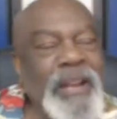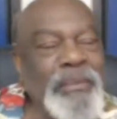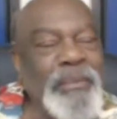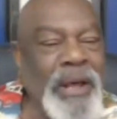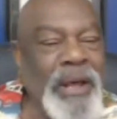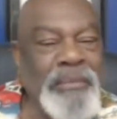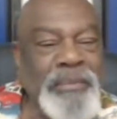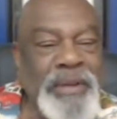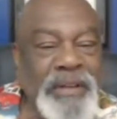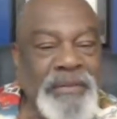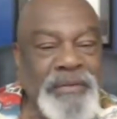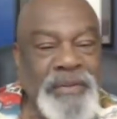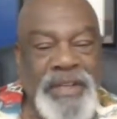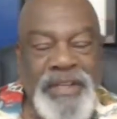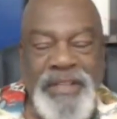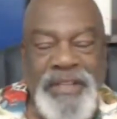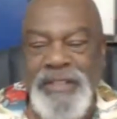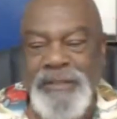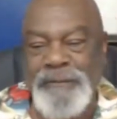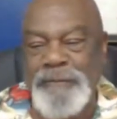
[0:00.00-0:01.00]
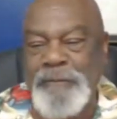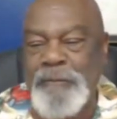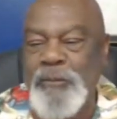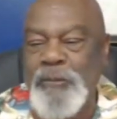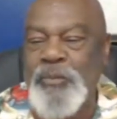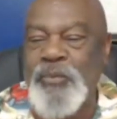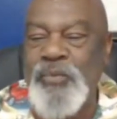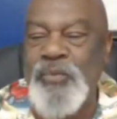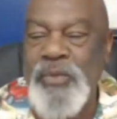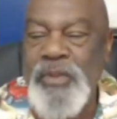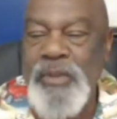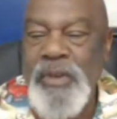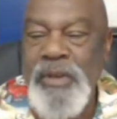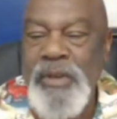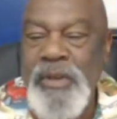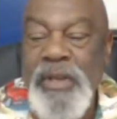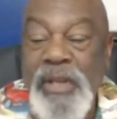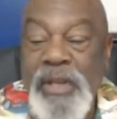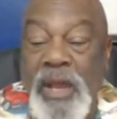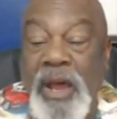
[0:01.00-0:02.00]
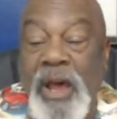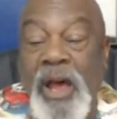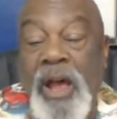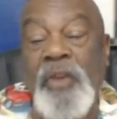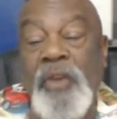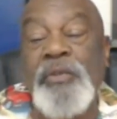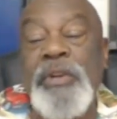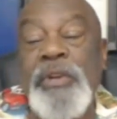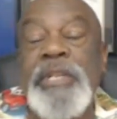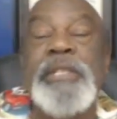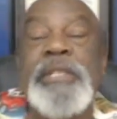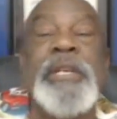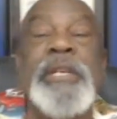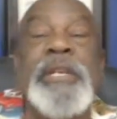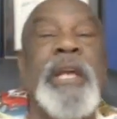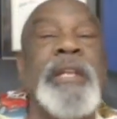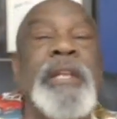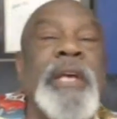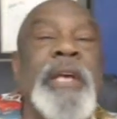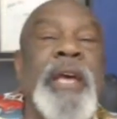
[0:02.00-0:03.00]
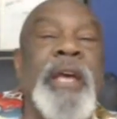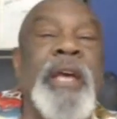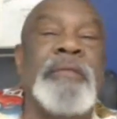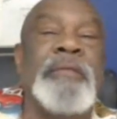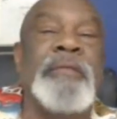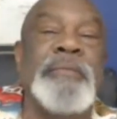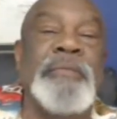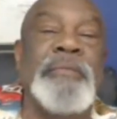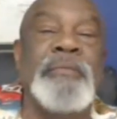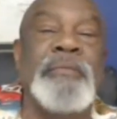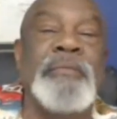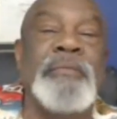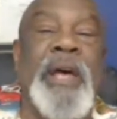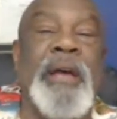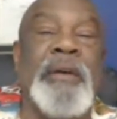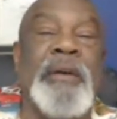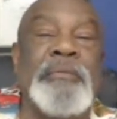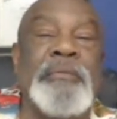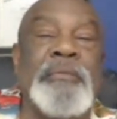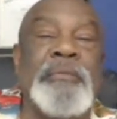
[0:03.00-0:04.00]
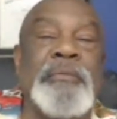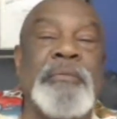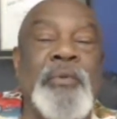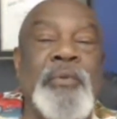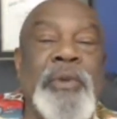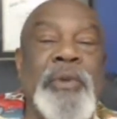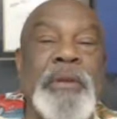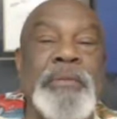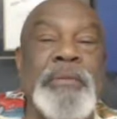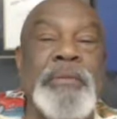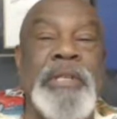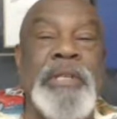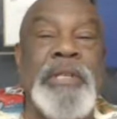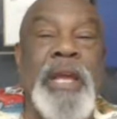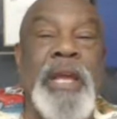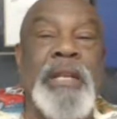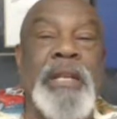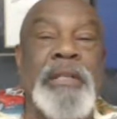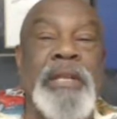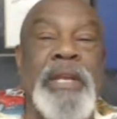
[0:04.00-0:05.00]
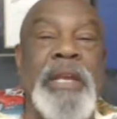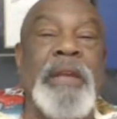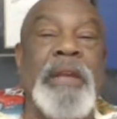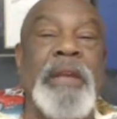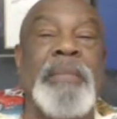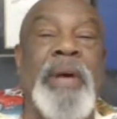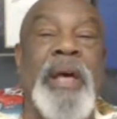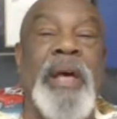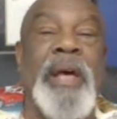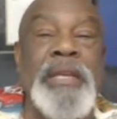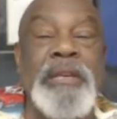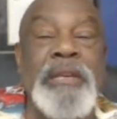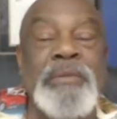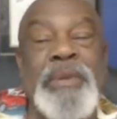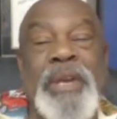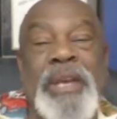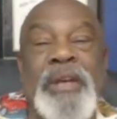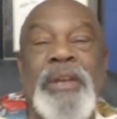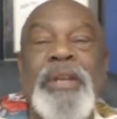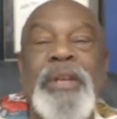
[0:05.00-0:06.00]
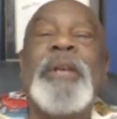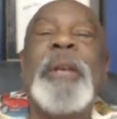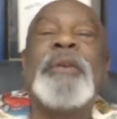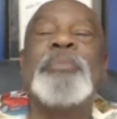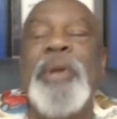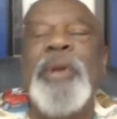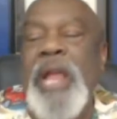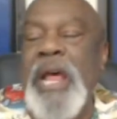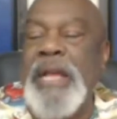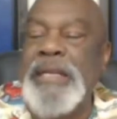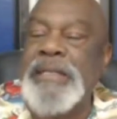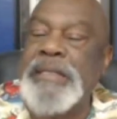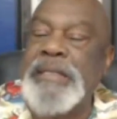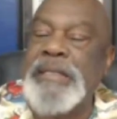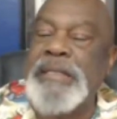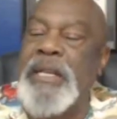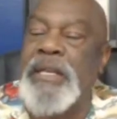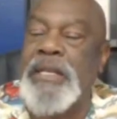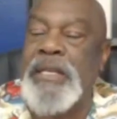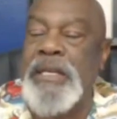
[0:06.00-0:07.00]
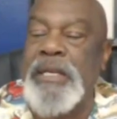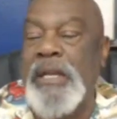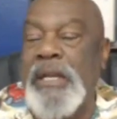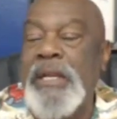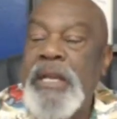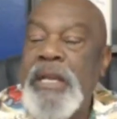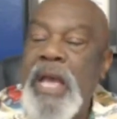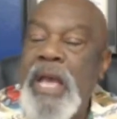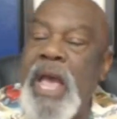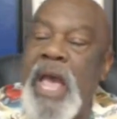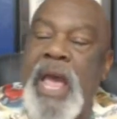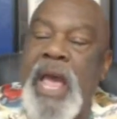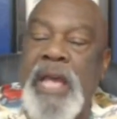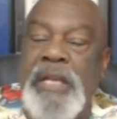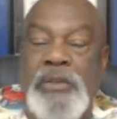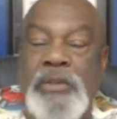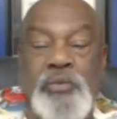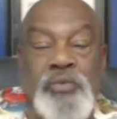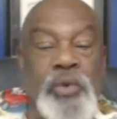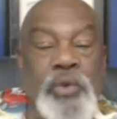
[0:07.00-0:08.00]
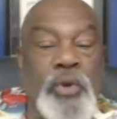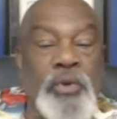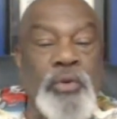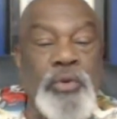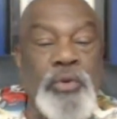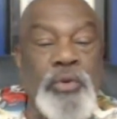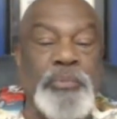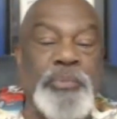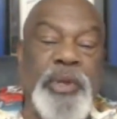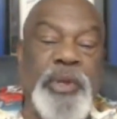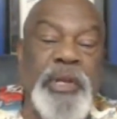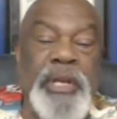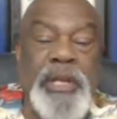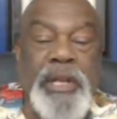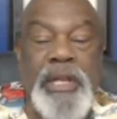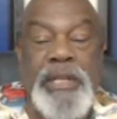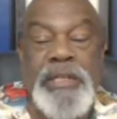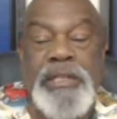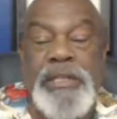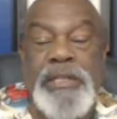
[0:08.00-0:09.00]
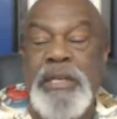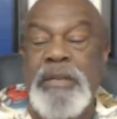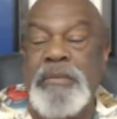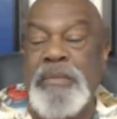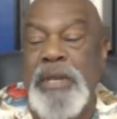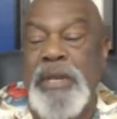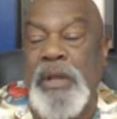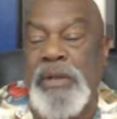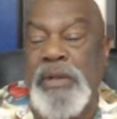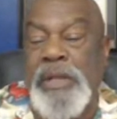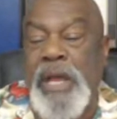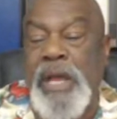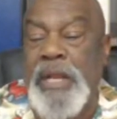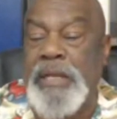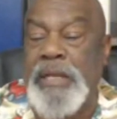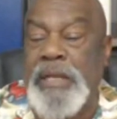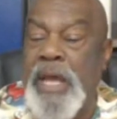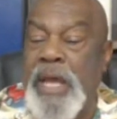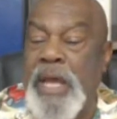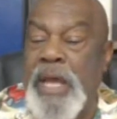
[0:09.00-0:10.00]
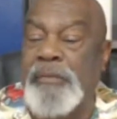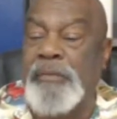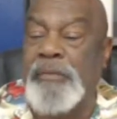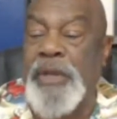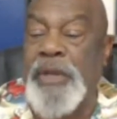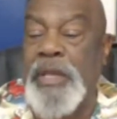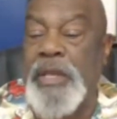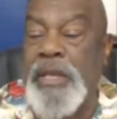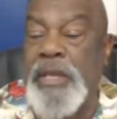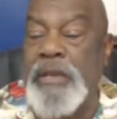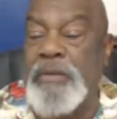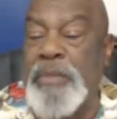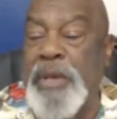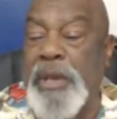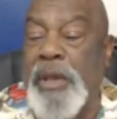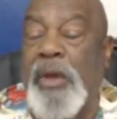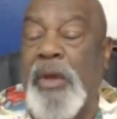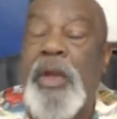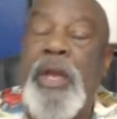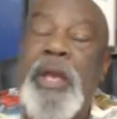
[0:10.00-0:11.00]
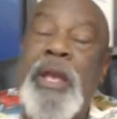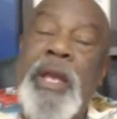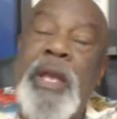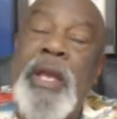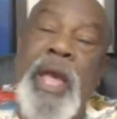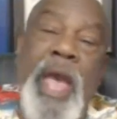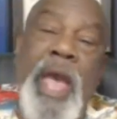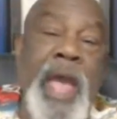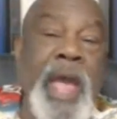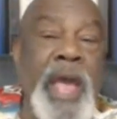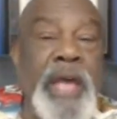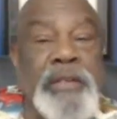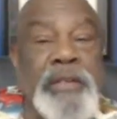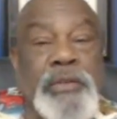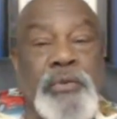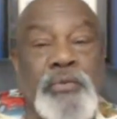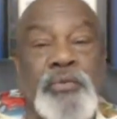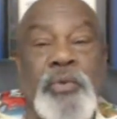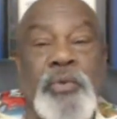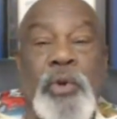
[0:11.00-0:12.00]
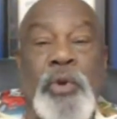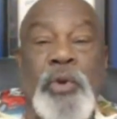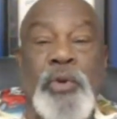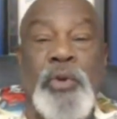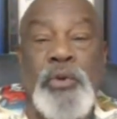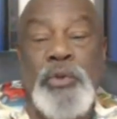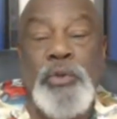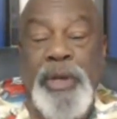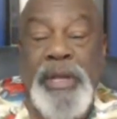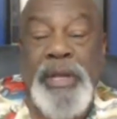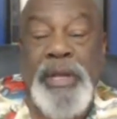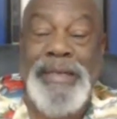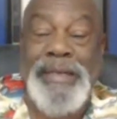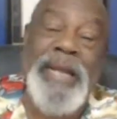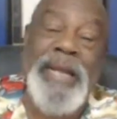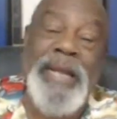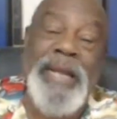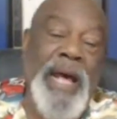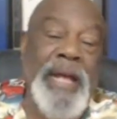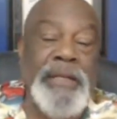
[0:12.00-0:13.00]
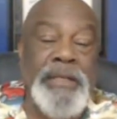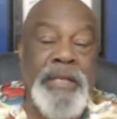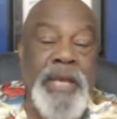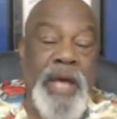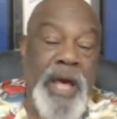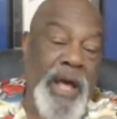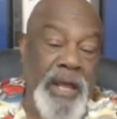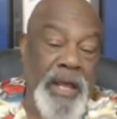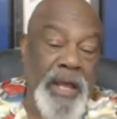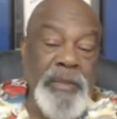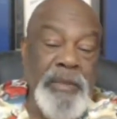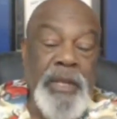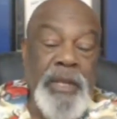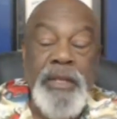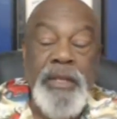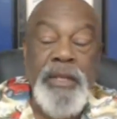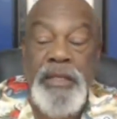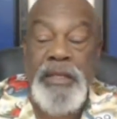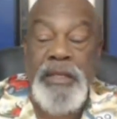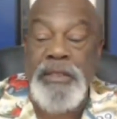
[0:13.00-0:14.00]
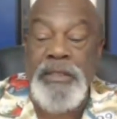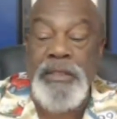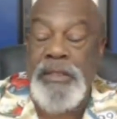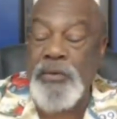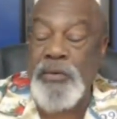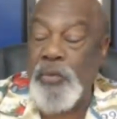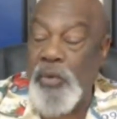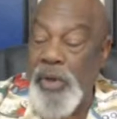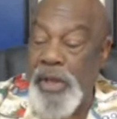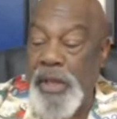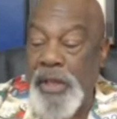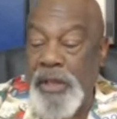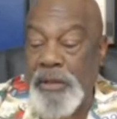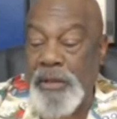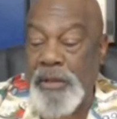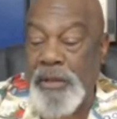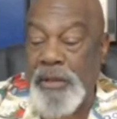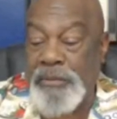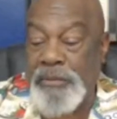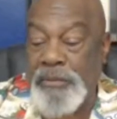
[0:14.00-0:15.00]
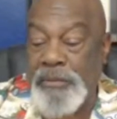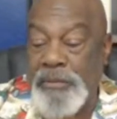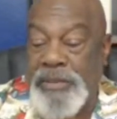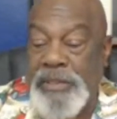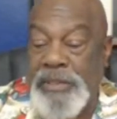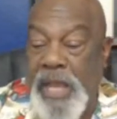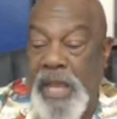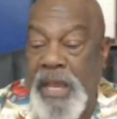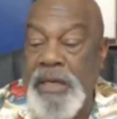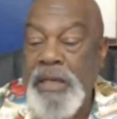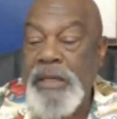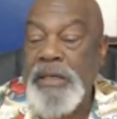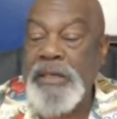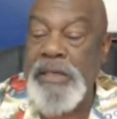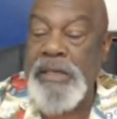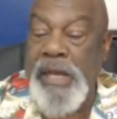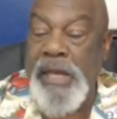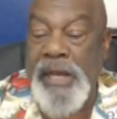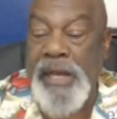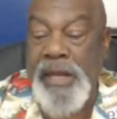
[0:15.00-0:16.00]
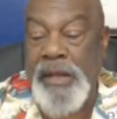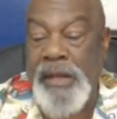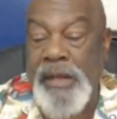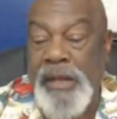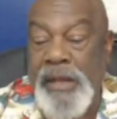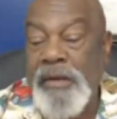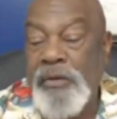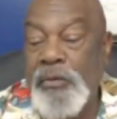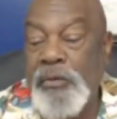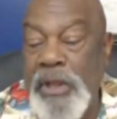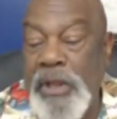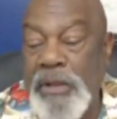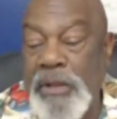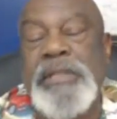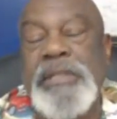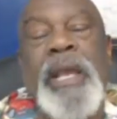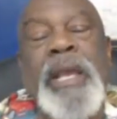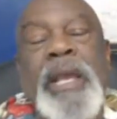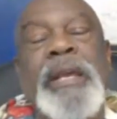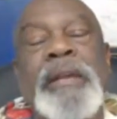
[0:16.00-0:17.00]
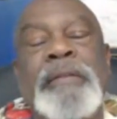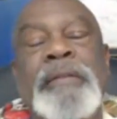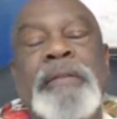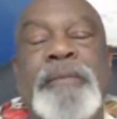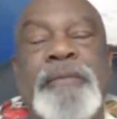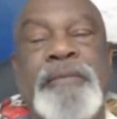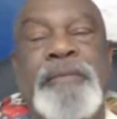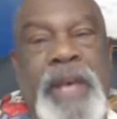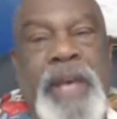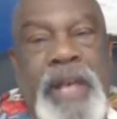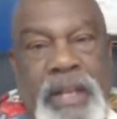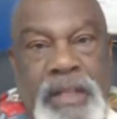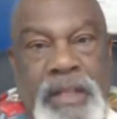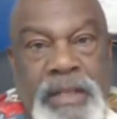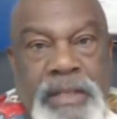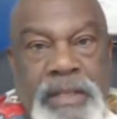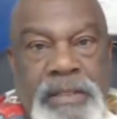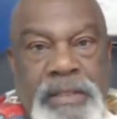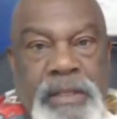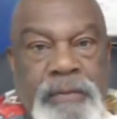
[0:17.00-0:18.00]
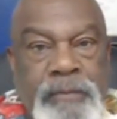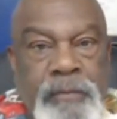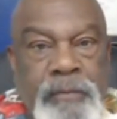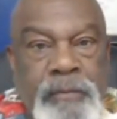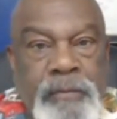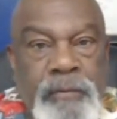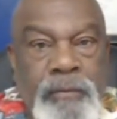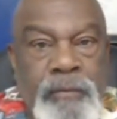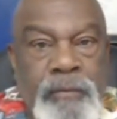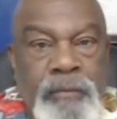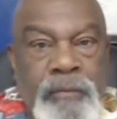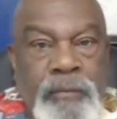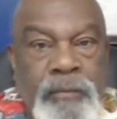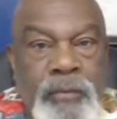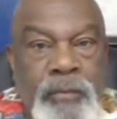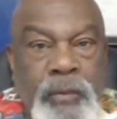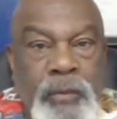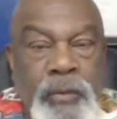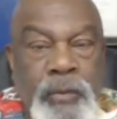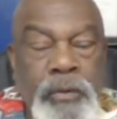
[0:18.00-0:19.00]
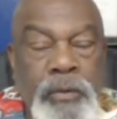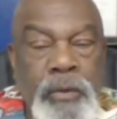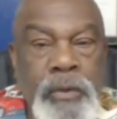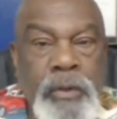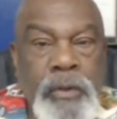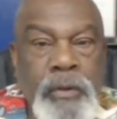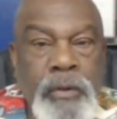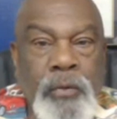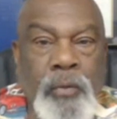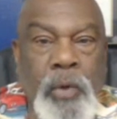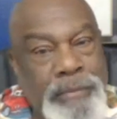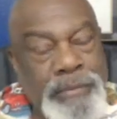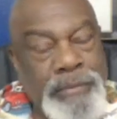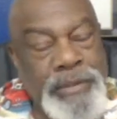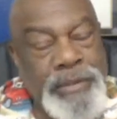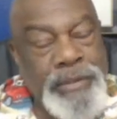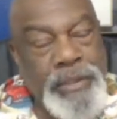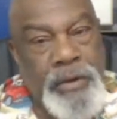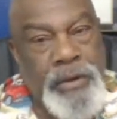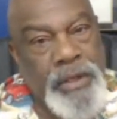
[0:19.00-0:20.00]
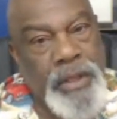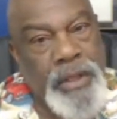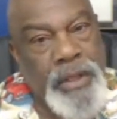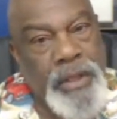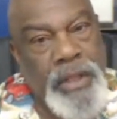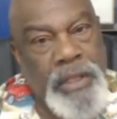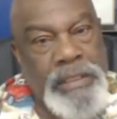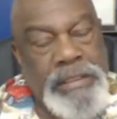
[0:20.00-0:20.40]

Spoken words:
I already said that, my website and my email. But I say it again. AskRosebud@gmail.com for the email. AskRosebud.com is the website. Now, what I'm saying, fellas, while I'm talking all this goddamn shit,